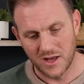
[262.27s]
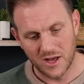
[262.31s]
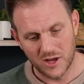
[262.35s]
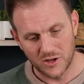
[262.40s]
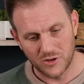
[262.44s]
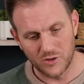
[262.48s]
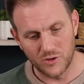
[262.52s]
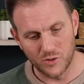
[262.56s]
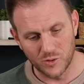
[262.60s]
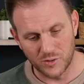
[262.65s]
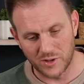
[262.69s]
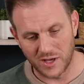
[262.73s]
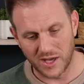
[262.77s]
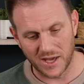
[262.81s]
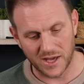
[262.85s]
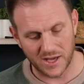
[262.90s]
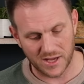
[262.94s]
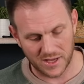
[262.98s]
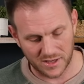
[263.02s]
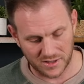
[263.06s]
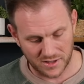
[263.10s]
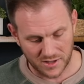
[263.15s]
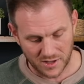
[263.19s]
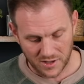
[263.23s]
You
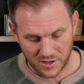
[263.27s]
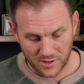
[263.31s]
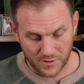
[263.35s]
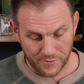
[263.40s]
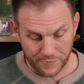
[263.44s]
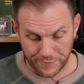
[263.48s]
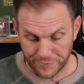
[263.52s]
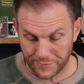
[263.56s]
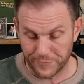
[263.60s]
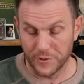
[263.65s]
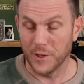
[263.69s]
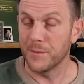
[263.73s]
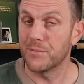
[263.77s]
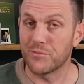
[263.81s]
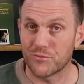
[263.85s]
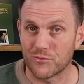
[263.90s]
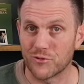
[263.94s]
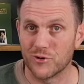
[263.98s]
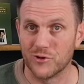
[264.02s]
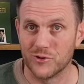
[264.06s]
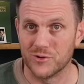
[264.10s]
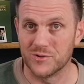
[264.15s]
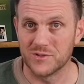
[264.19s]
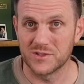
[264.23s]
can flip
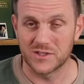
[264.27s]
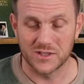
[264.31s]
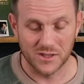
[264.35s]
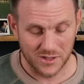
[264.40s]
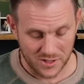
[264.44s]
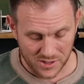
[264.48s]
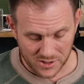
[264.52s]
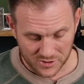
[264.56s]
runes,